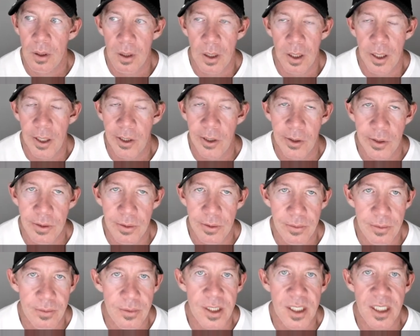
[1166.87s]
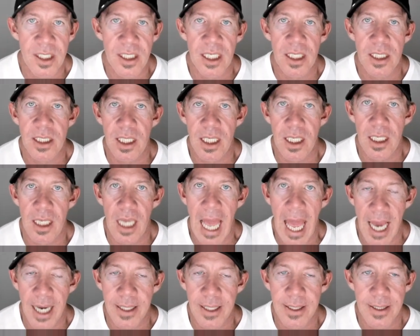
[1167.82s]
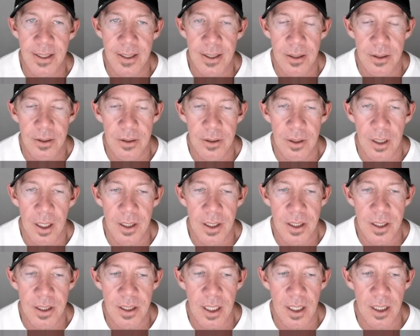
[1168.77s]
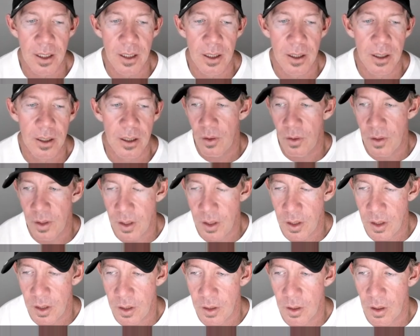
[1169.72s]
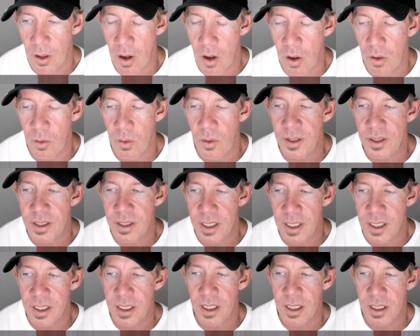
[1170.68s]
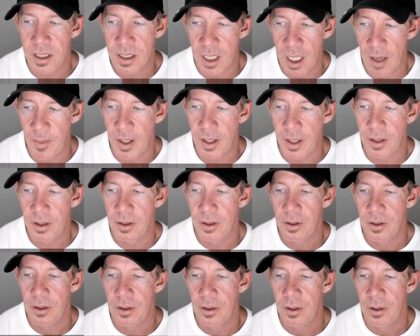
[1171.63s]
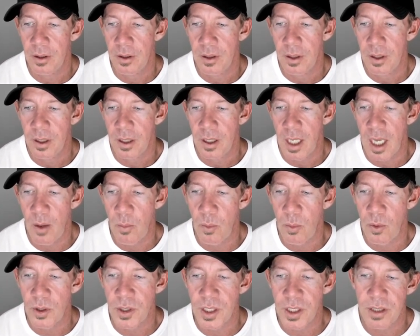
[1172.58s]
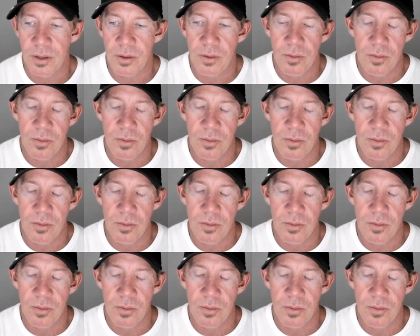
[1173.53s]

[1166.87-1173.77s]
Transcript: 160x on this thing. The altcoin season is coming and we're just